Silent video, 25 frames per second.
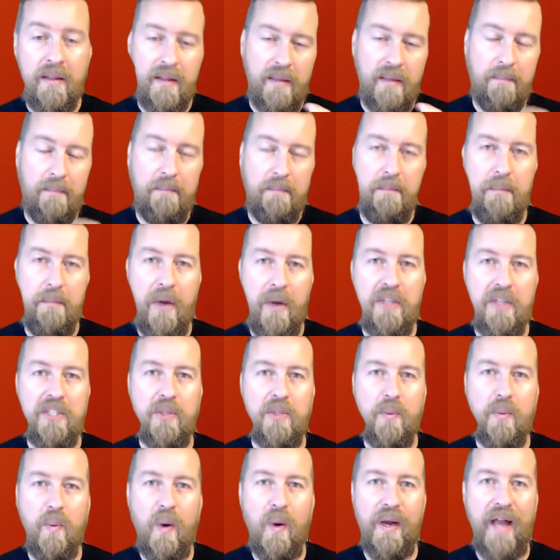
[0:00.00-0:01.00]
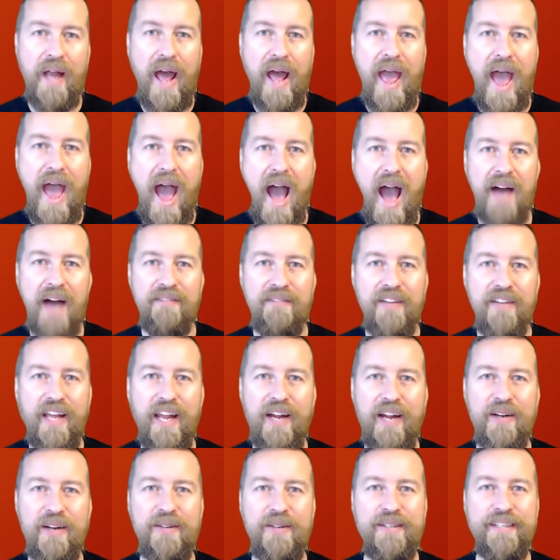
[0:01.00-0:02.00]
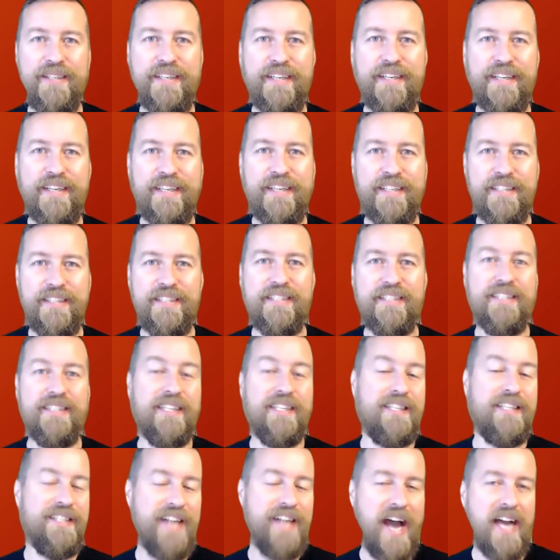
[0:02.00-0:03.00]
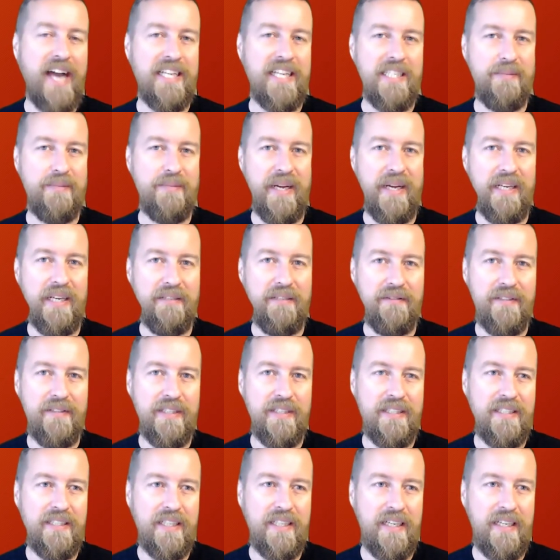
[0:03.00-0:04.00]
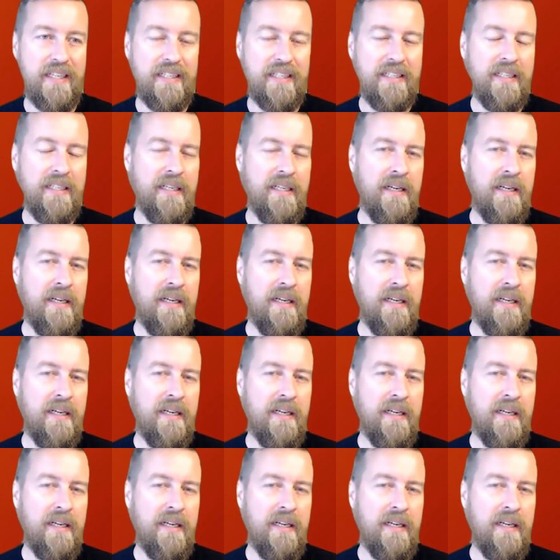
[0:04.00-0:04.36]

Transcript: The bottom one I have here is the tax benefits and